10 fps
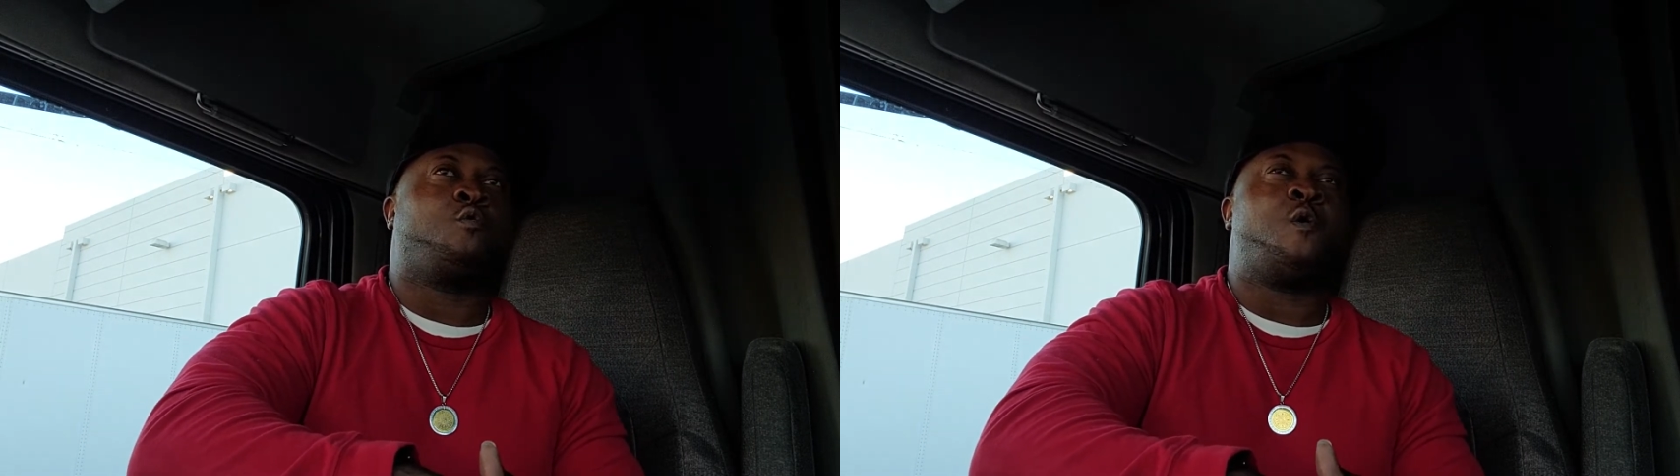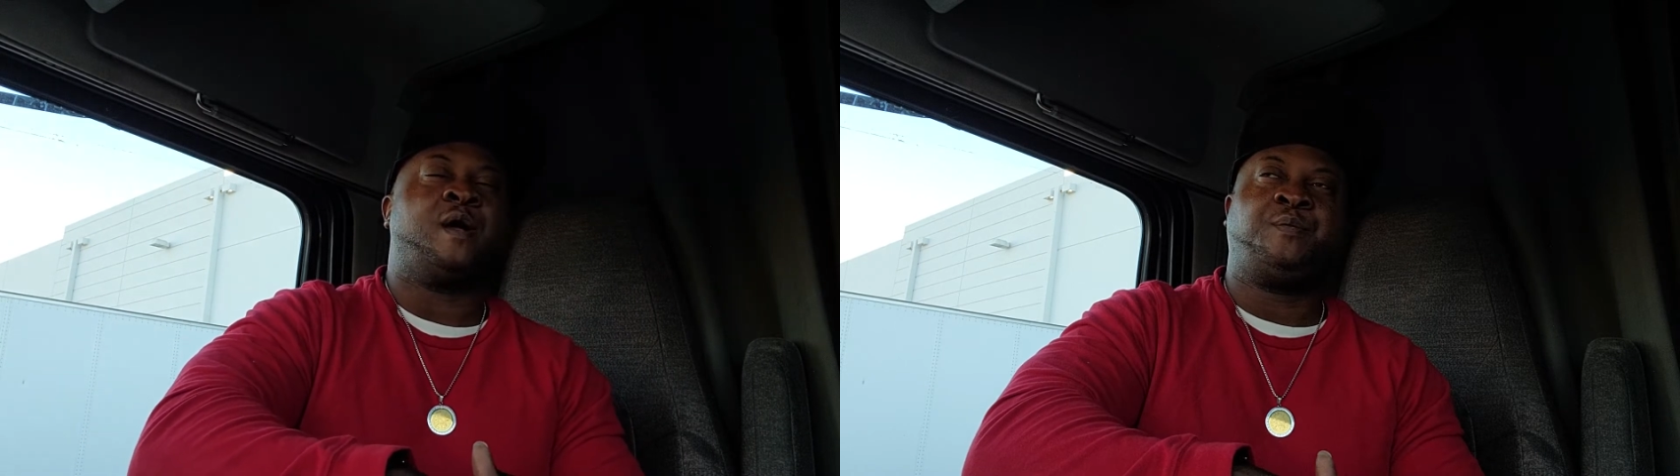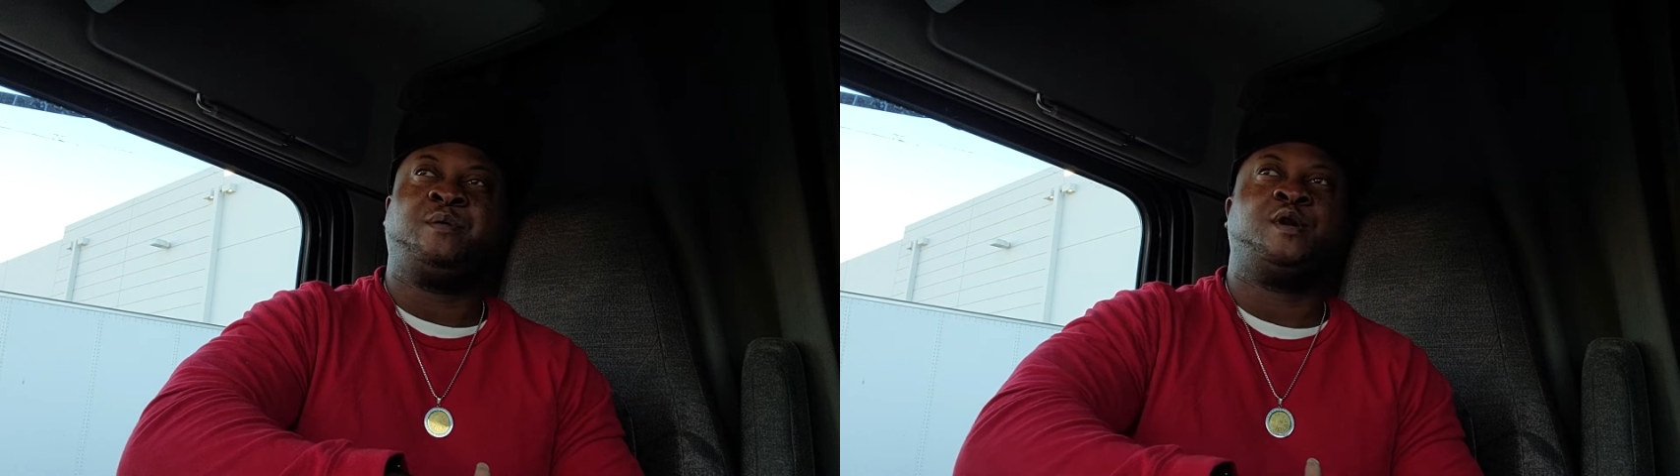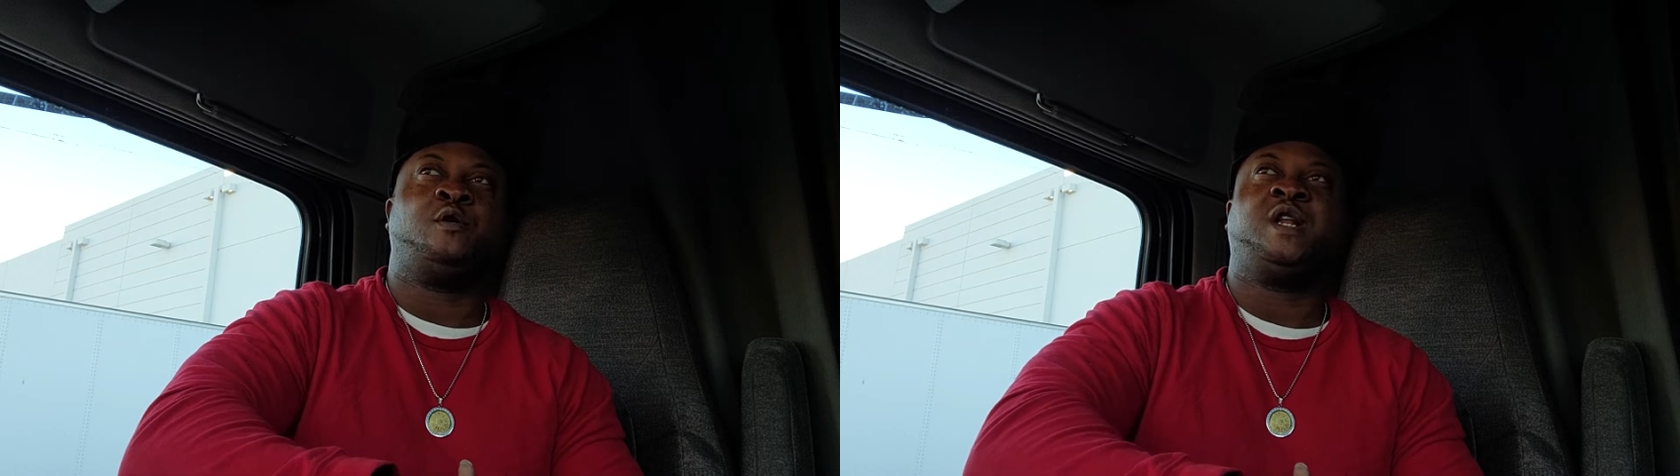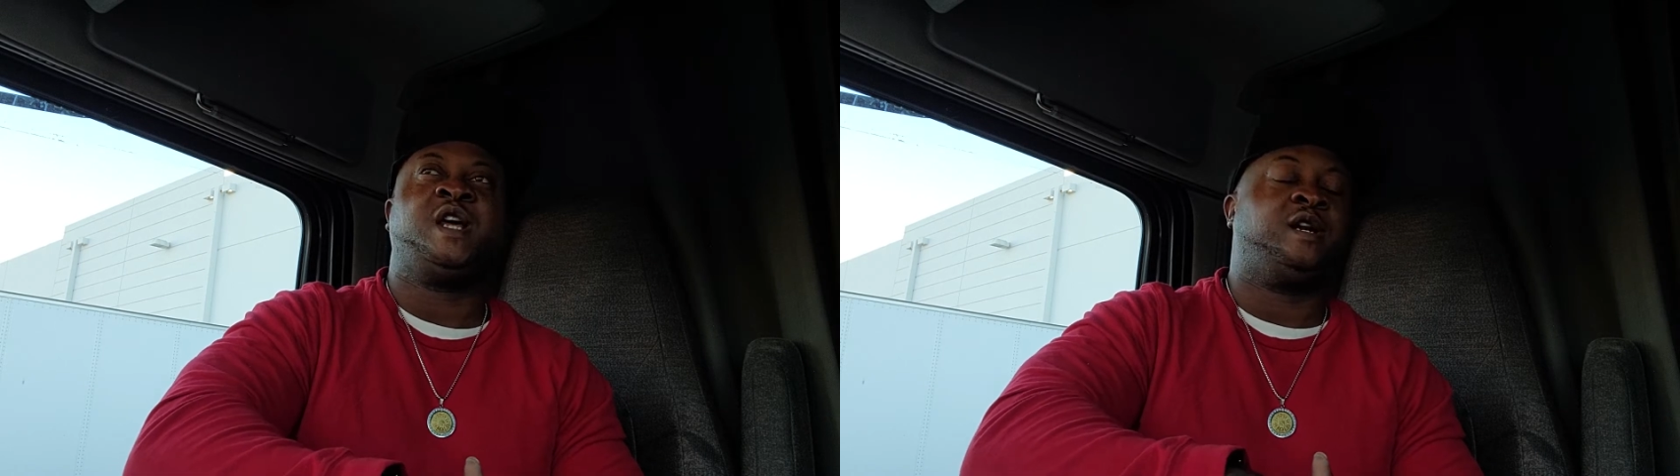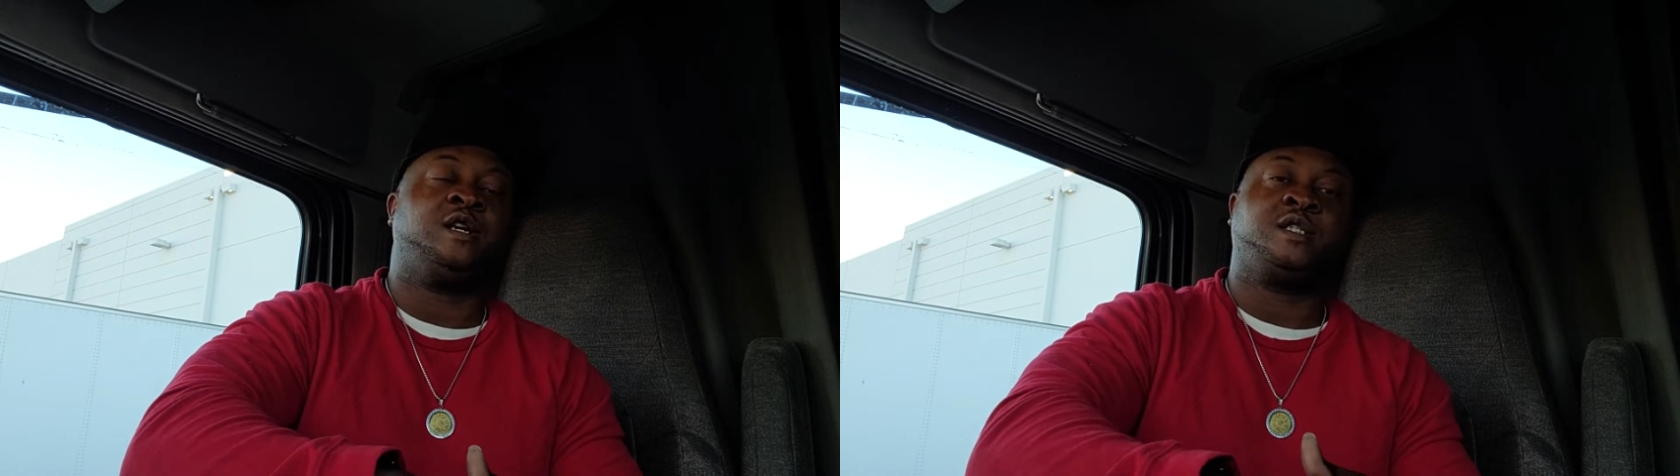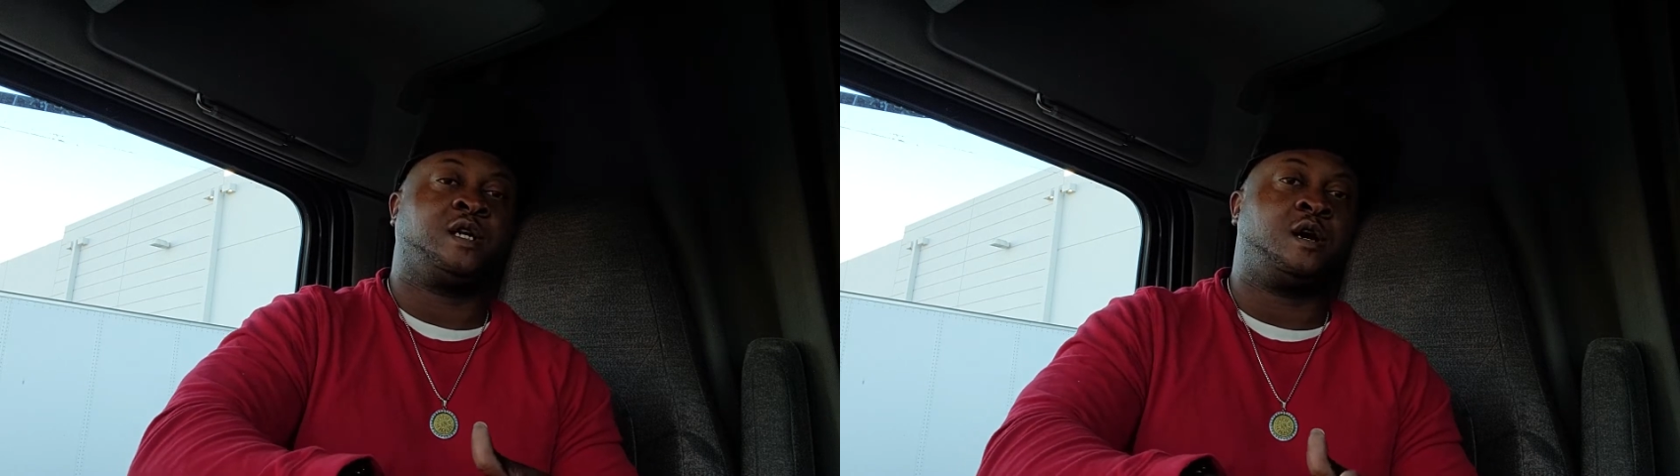white people don't let nothing